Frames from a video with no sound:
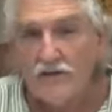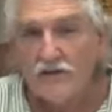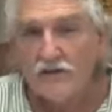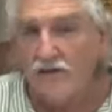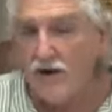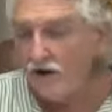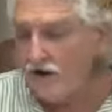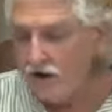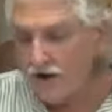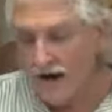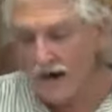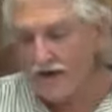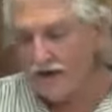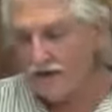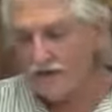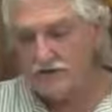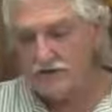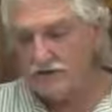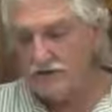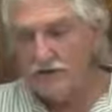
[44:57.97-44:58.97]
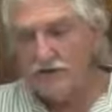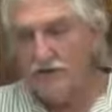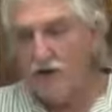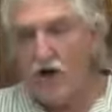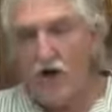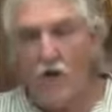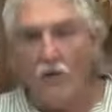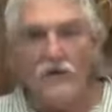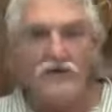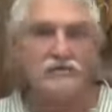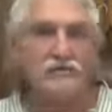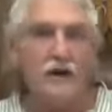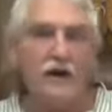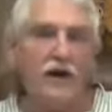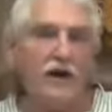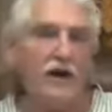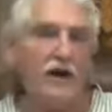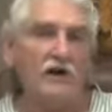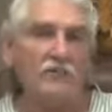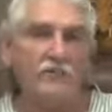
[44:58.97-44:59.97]
Whether I can always be
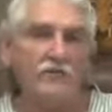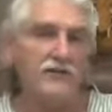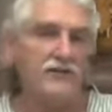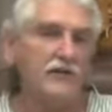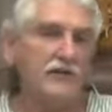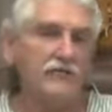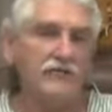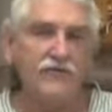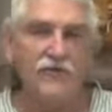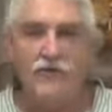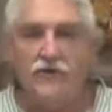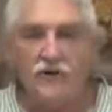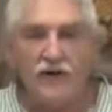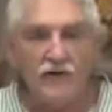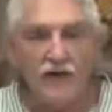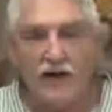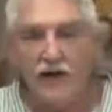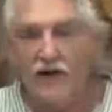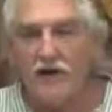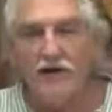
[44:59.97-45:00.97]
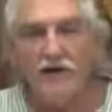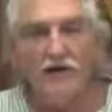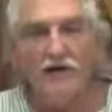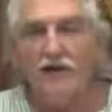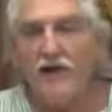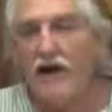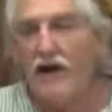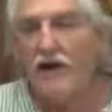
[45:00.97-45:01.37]
100% fruitarian or